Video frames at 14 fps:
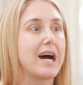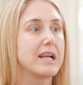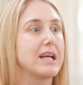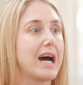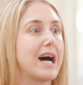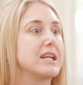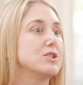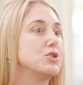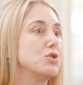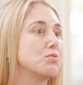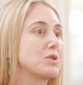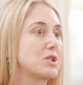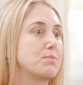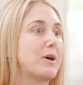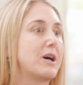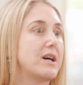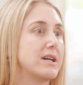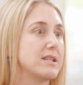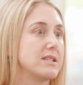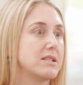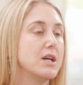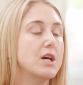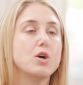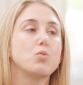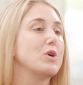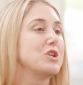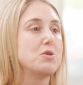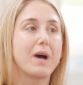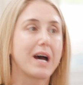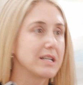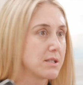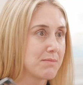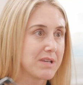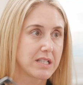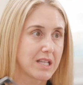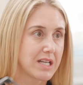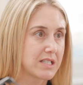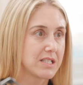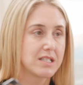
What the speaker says: how did you respond when you had to make that